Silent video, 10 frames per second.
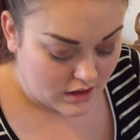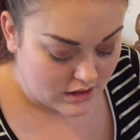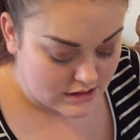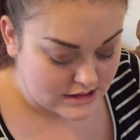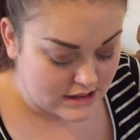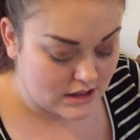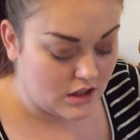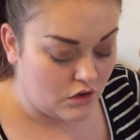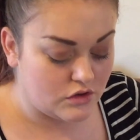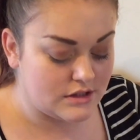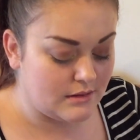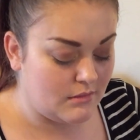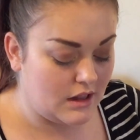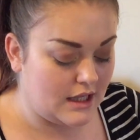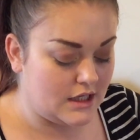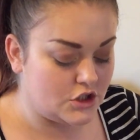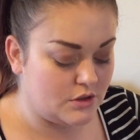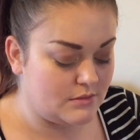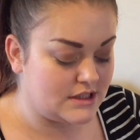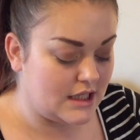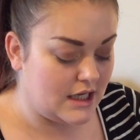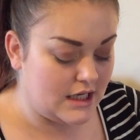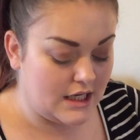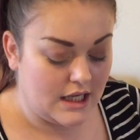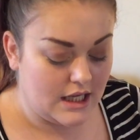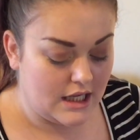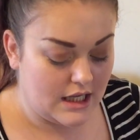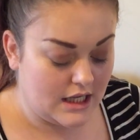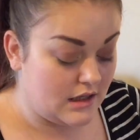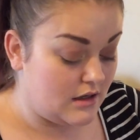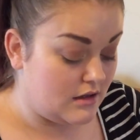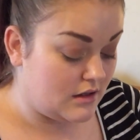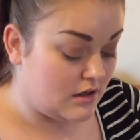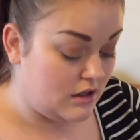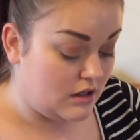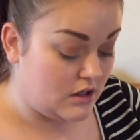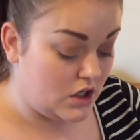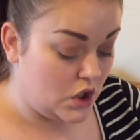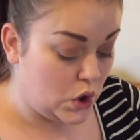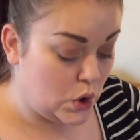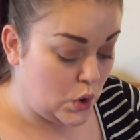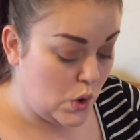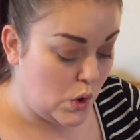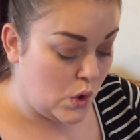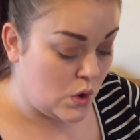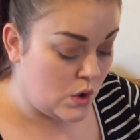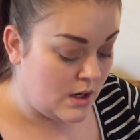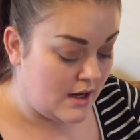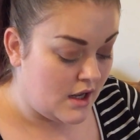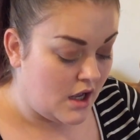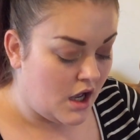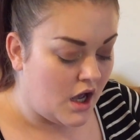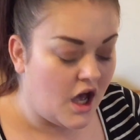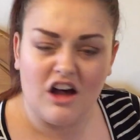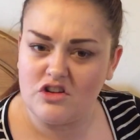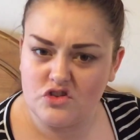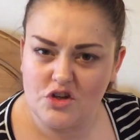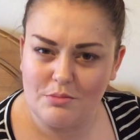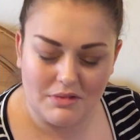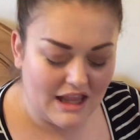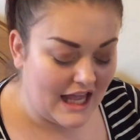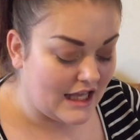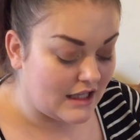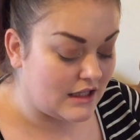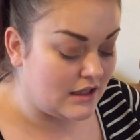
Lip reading: London Awesome Lash Mascara in the colour Ultra Black.